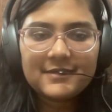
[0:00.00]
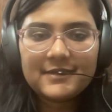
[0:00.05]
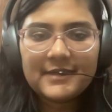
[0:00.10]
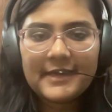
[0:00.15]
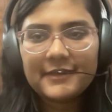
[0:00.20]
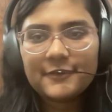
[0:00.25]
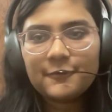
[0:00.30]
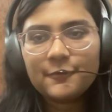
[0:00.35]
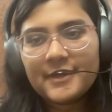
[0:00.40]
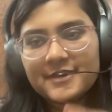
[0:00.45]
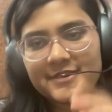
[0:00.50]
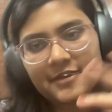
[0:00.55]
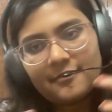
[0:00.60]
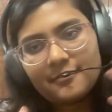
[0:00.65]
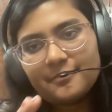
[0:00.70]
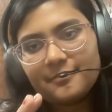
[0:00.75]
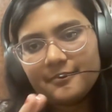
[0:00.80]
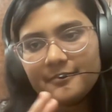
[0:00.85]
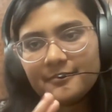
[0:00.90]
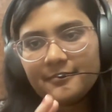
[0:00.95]
Like, thoda
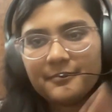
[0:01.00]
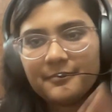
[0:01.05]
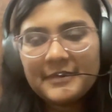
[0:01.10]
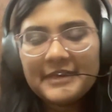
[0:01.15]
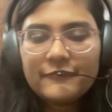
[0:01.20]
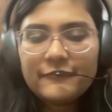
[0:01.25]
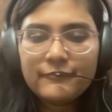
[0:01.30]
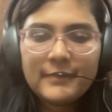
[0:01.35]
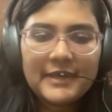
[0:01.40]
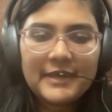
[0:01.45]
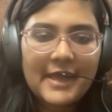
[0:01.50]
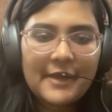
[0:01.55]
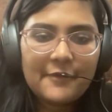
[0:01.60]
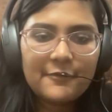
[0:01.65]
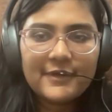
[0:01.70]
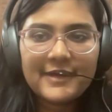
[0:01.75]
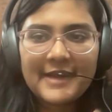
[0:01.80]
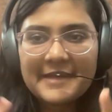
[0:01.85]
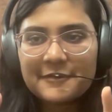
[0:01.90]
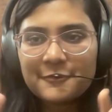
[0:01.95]
sa brief me, I
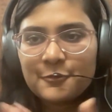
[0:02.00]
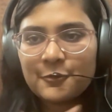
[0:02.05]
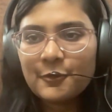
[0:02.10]
would like to know.